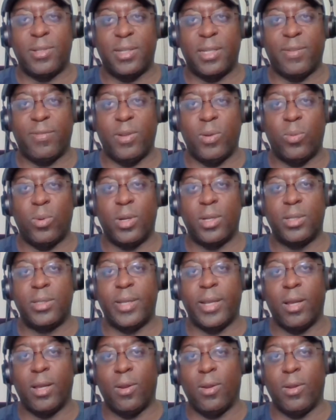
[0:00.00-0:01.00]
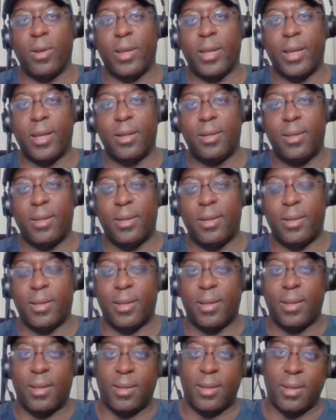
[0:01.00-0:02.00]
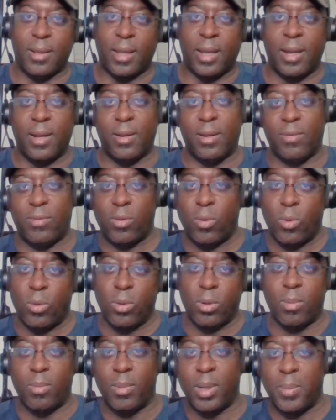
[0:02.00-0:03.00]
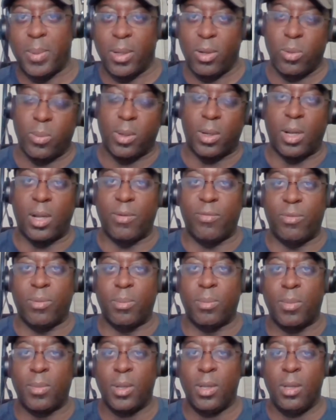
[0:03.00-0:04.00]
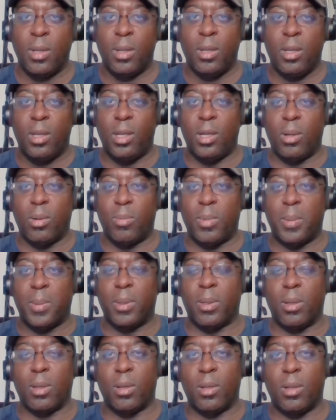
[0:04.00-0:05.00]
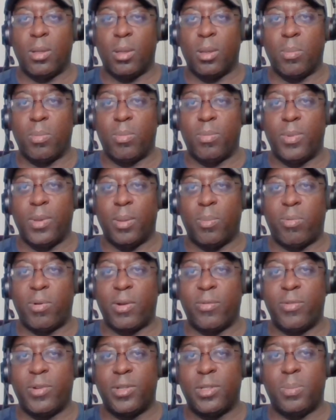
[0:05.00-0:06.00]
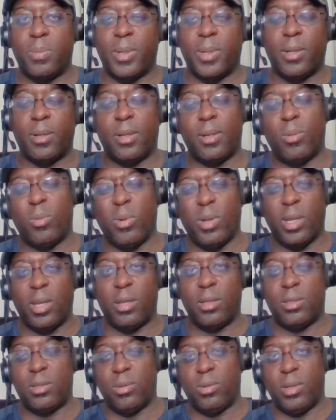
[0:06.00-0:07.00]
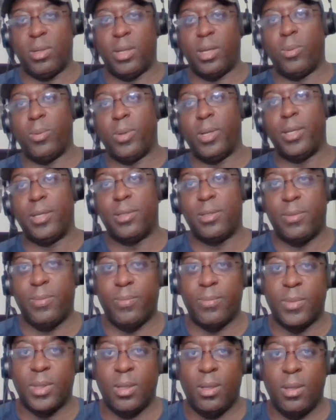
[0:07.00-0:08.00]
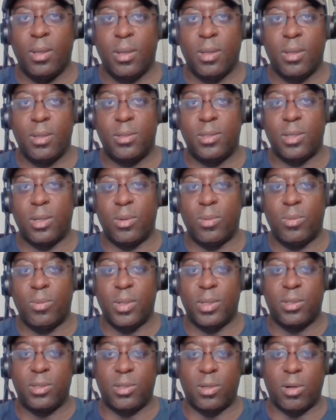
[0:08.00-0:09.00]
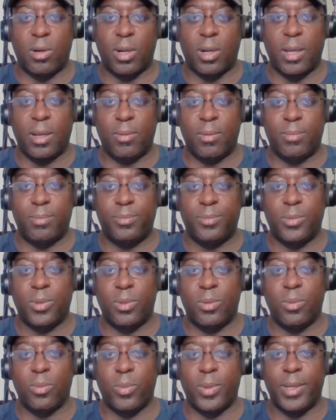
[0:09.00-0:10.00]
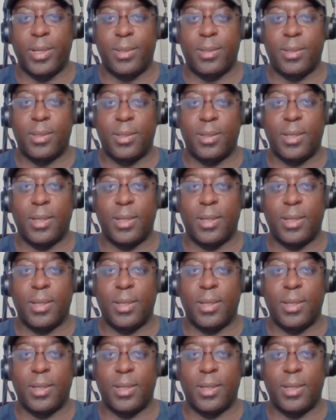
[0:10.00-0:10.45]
I definitely want to take a look at. And I kind of have the order maybe a little bit off from, maybe the preference, but we'll get into it anyways. So let's start out with